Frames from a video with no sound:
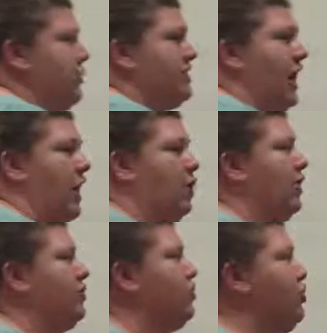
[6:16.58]
do is I
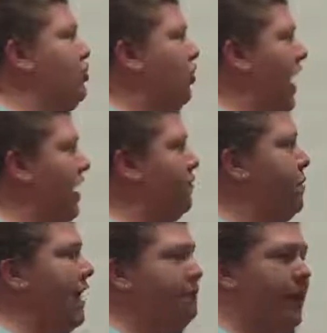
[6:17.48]
want to graph
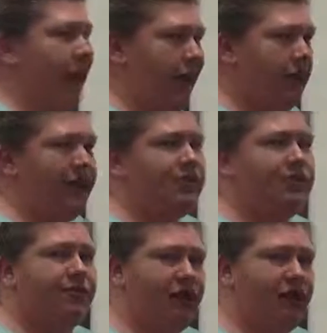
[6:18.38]
my parent